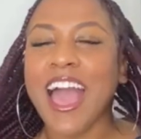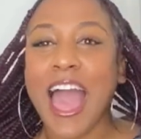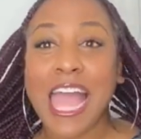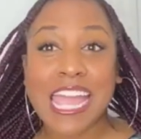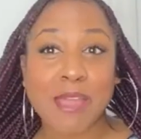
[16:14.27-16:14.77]

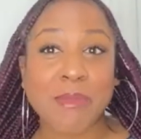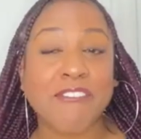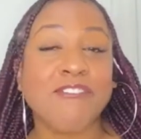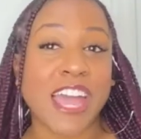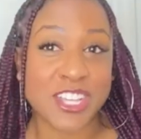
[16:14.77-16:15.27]
am a
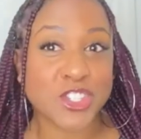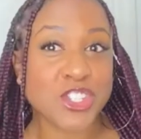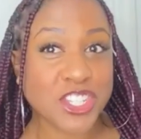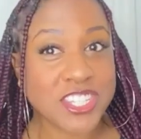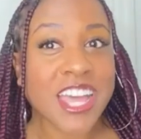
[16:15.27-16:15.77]

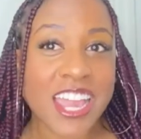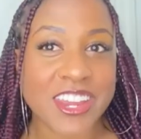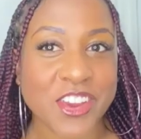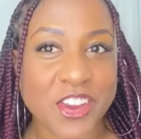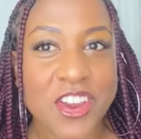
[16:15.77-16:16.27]
fashion
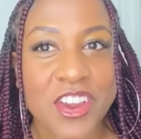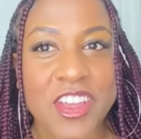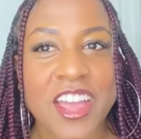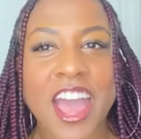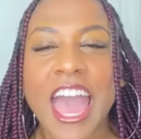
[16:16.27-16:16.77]
designer.
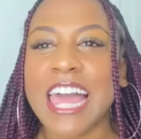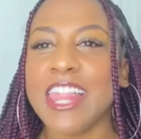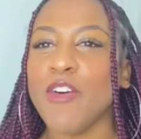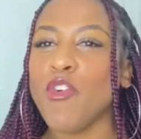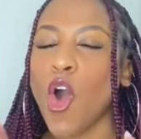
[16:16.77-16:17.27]
I
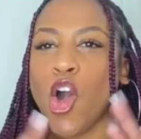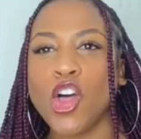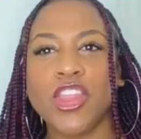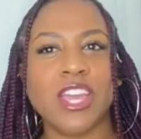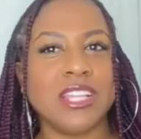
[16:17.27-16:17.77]
love all
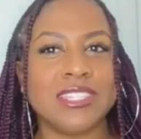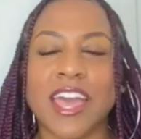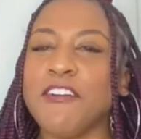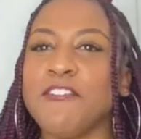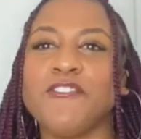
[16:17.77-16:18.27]
things
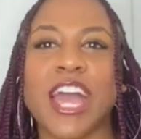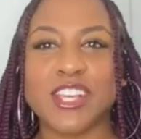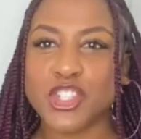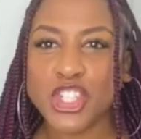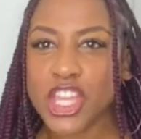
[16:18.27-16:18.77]

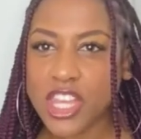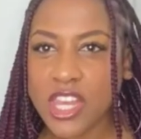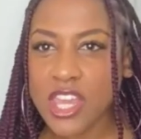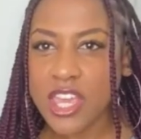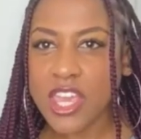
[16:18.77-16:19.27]

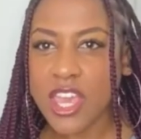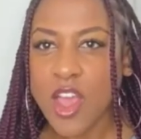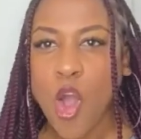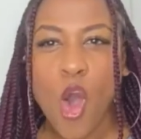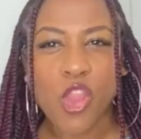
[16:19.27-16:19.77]
fashion,
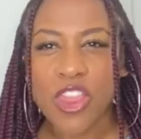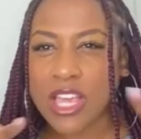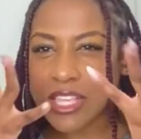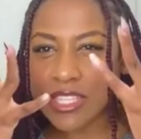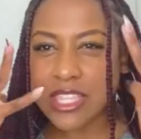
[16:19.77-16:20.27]
all
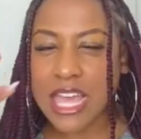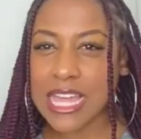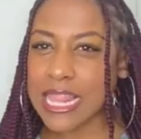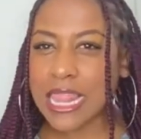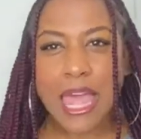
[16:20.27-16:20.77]
things
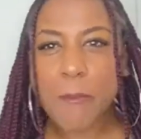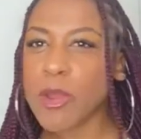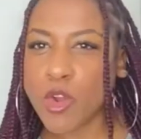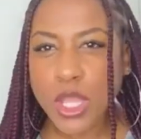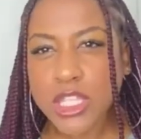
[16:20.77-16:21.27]

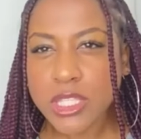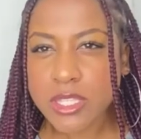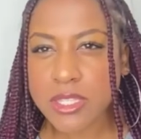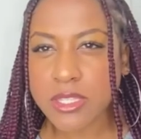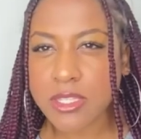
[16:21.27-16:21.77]

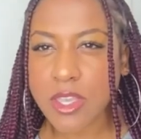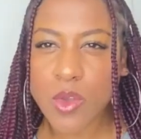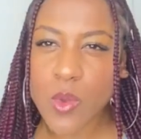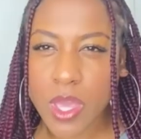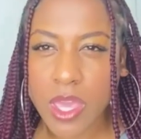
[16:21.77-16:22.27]
glamorous,
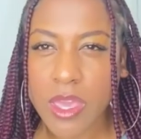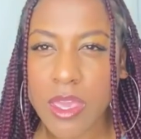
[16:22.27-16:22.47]
okay?